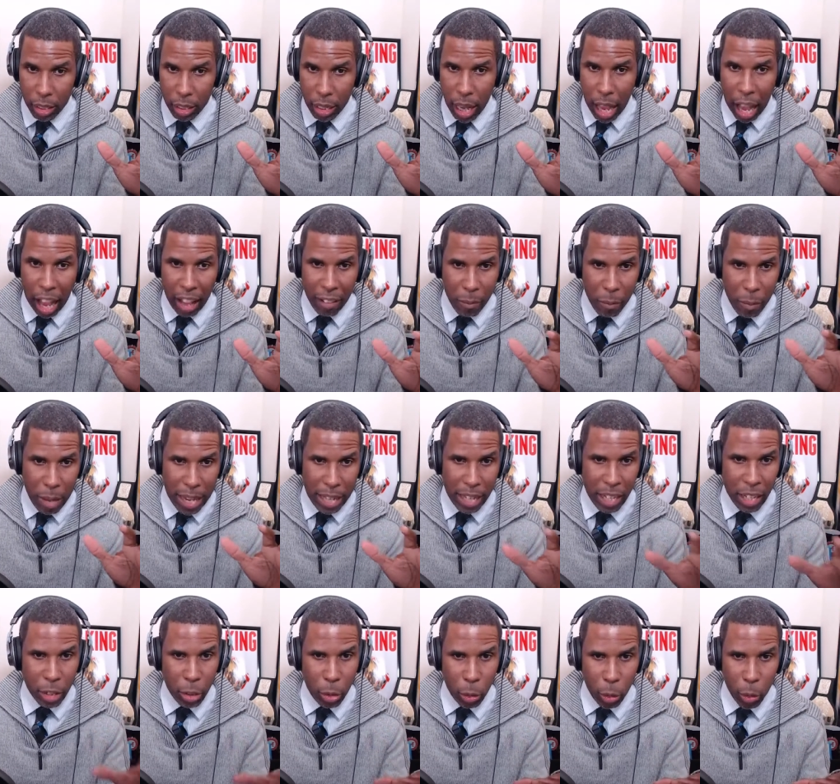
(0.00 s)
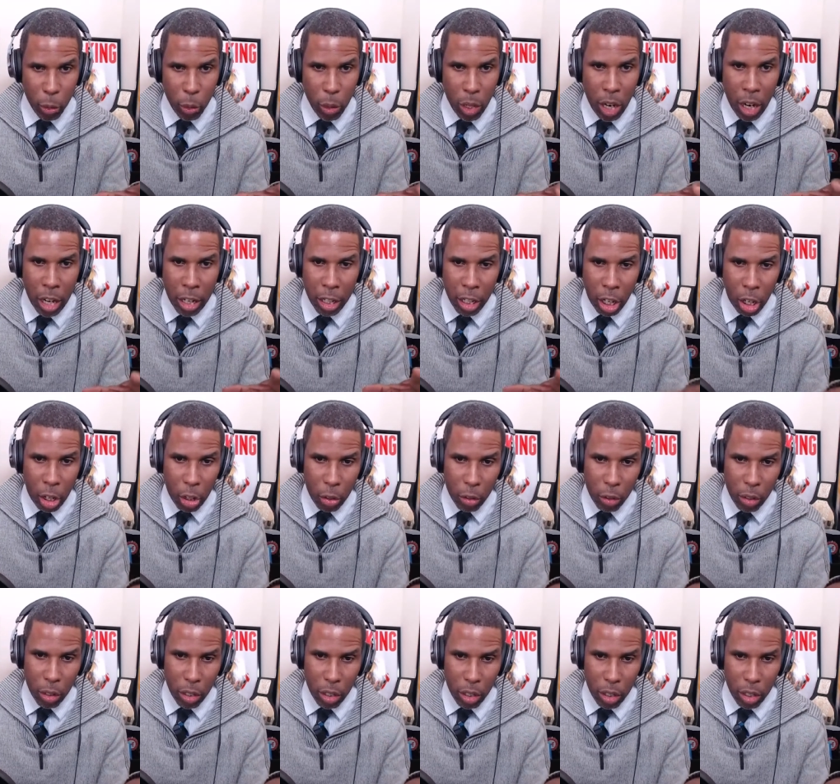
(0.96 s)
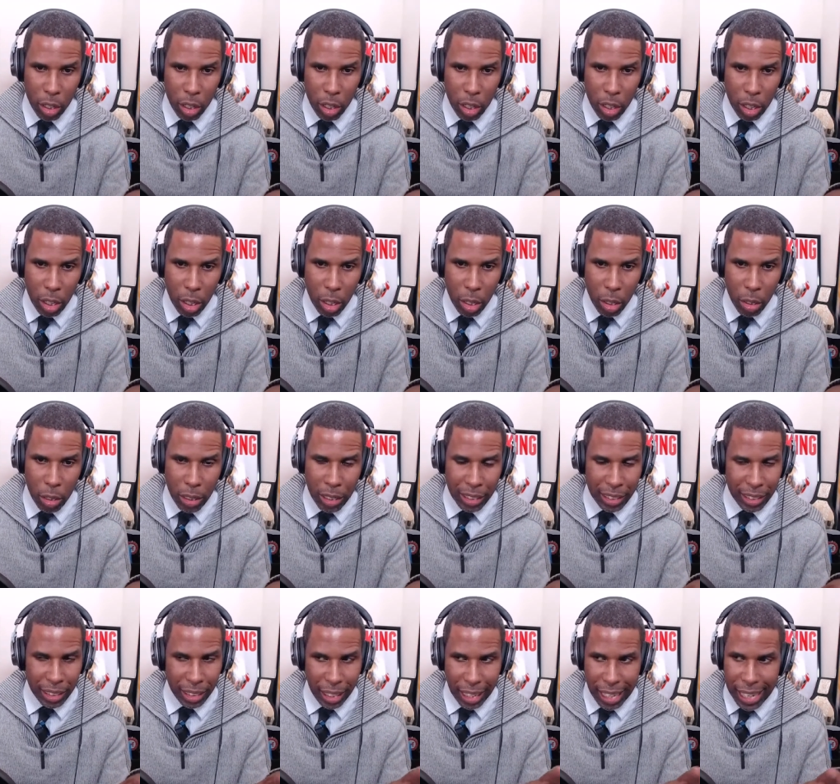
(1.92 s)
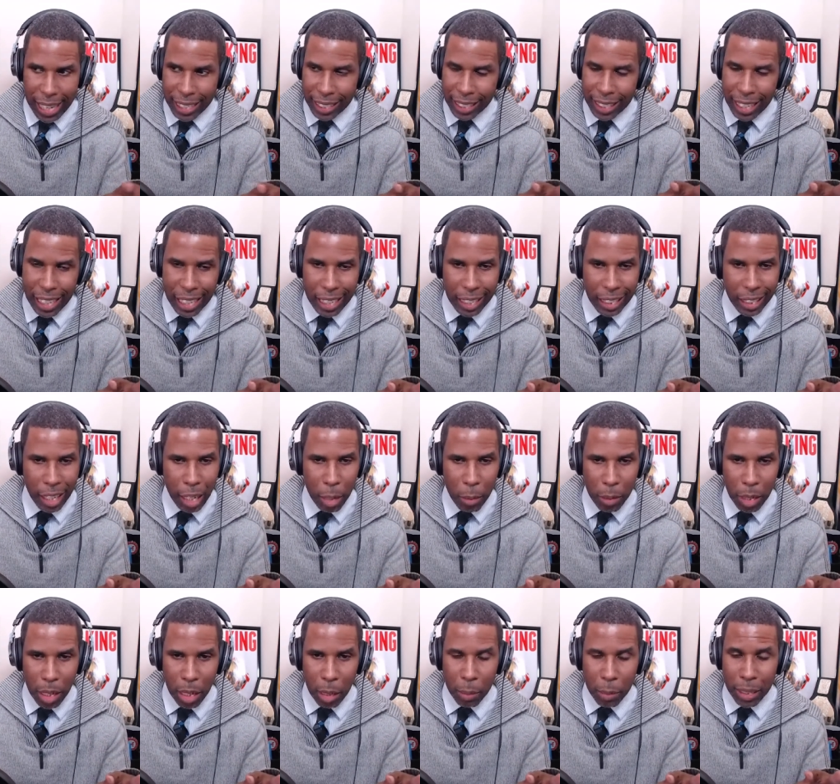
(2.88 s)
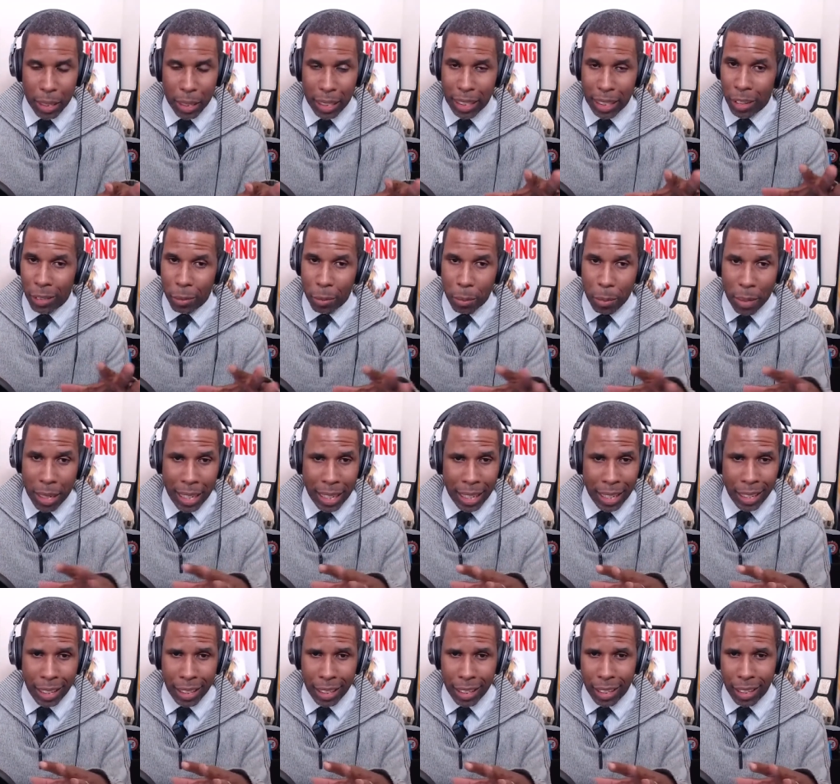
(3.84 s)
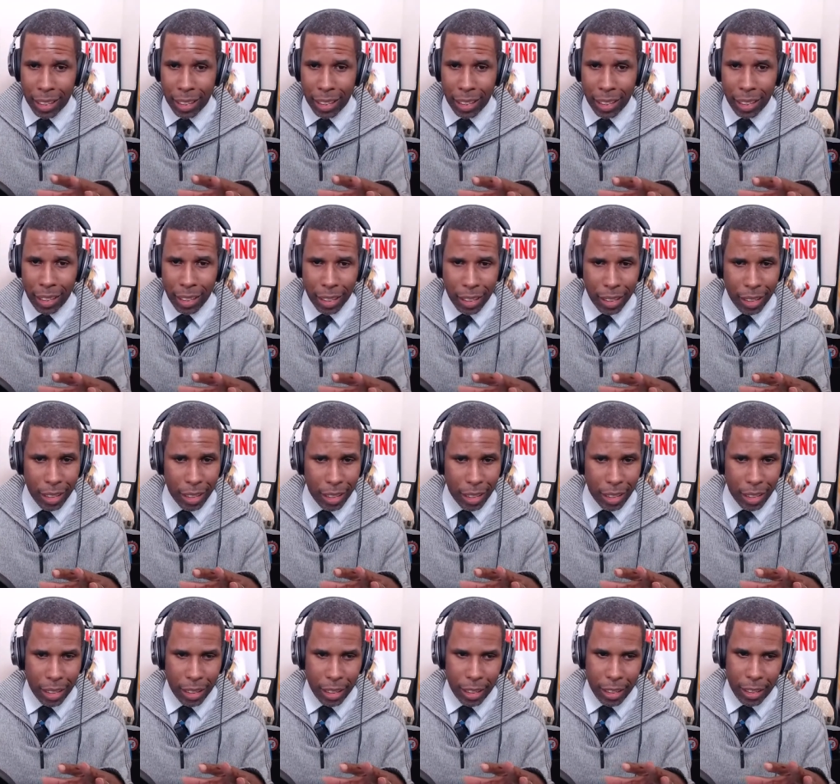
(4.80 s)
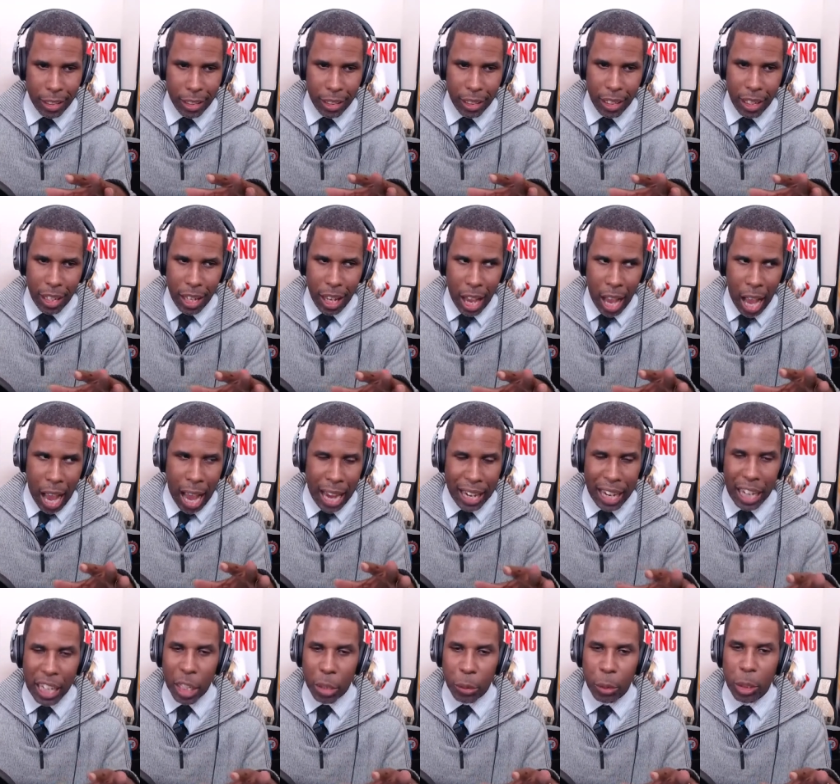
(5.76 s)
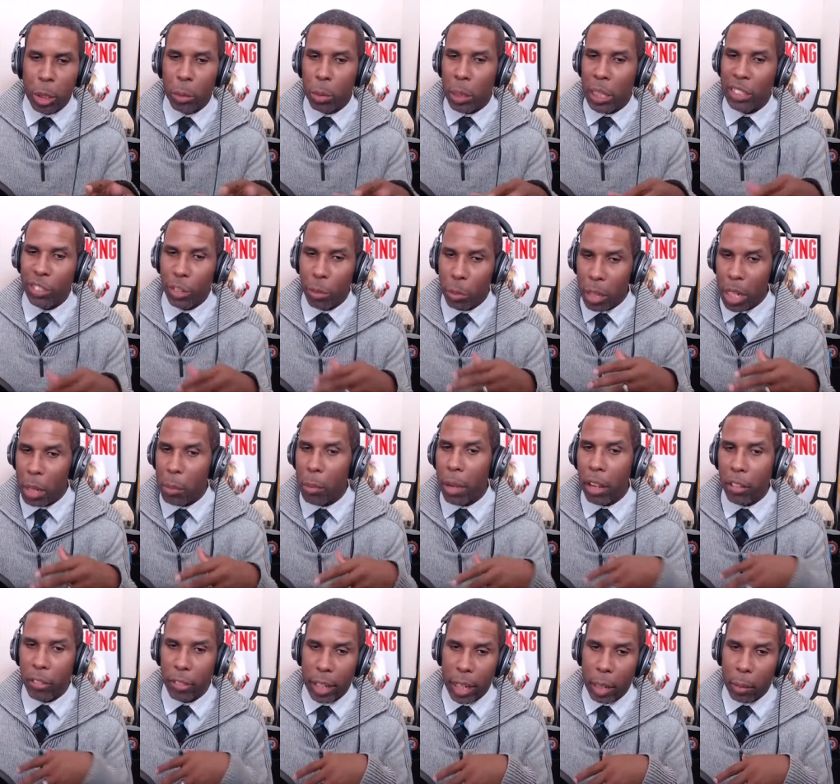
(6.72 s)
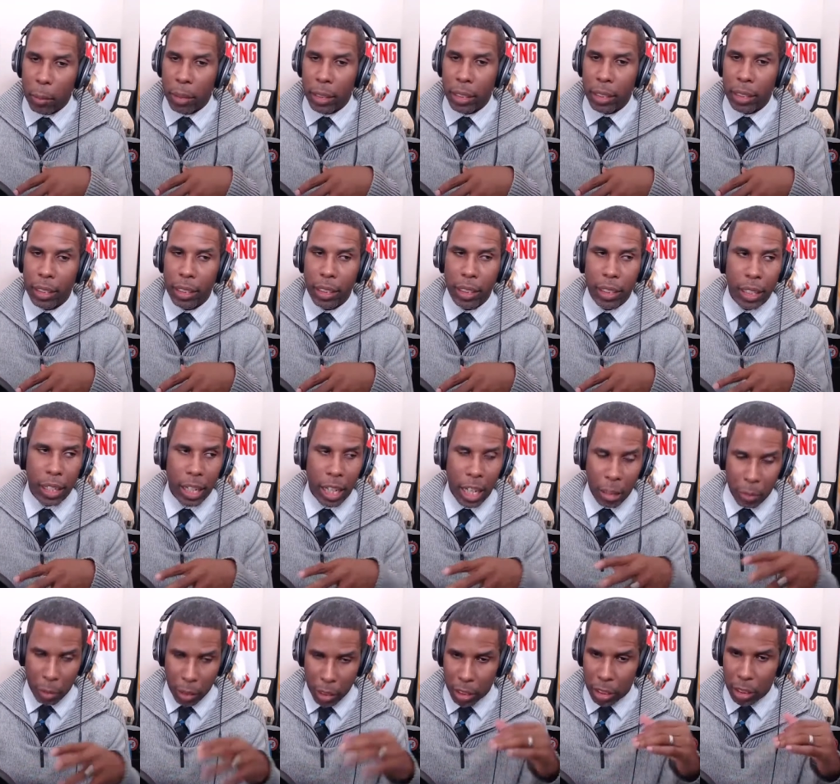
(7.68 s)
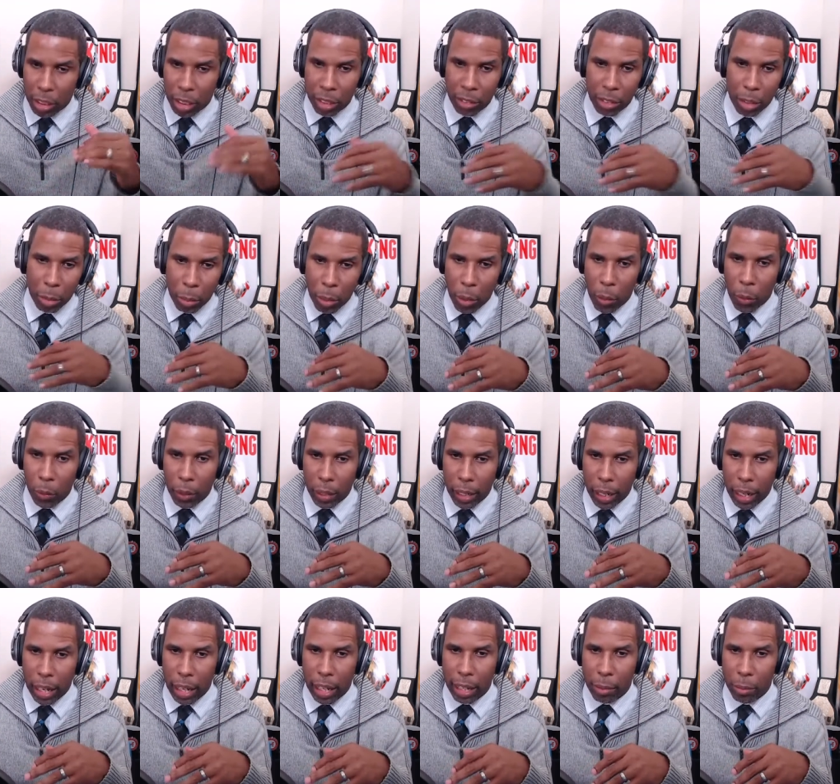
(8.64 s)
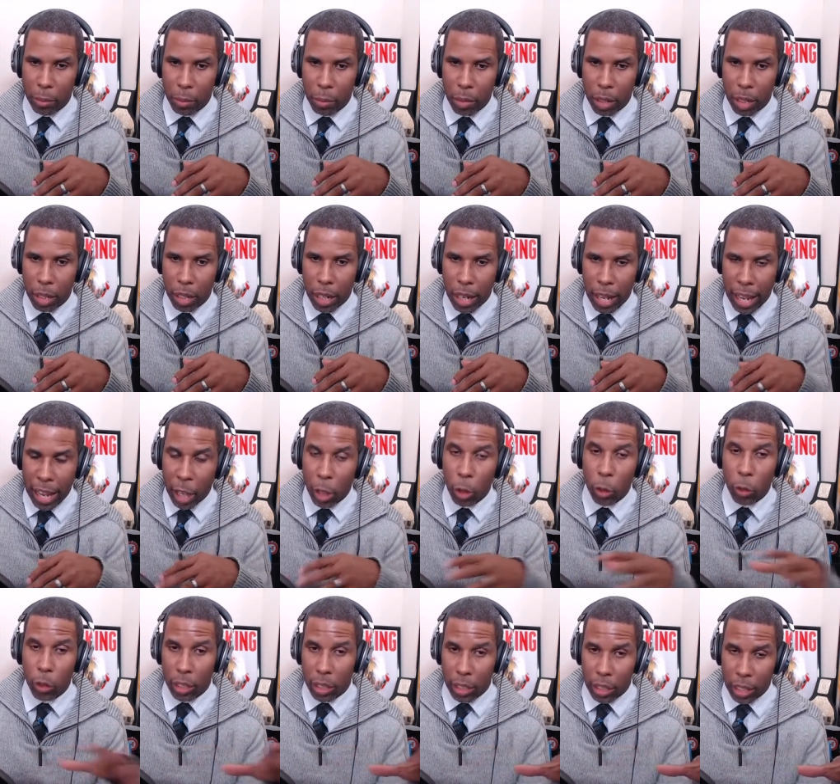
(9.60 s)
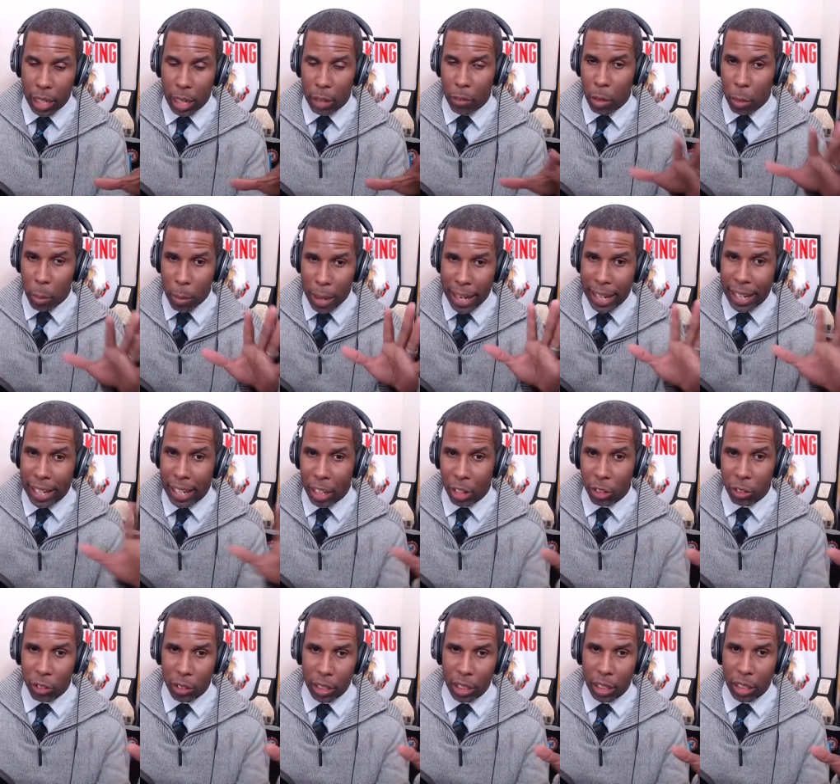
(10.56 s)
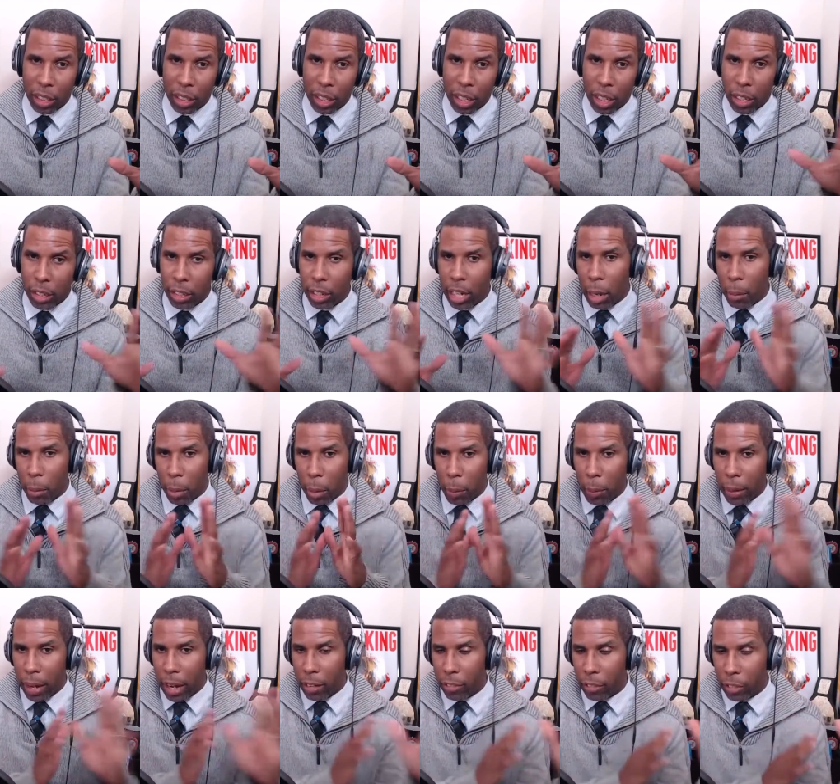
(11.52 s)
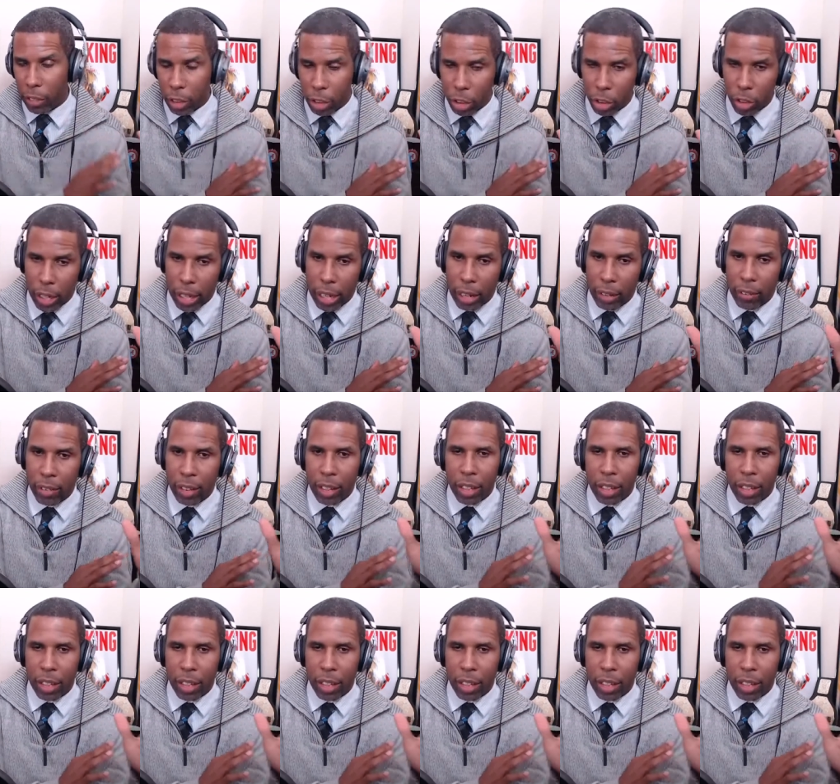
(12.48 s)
I've made it through unhurt. This is the last game coming up. It don't mean anything. I got to do what's best for me and my family. I'm going to skip the bowl game healthy and remain healthy and prepare for the draft.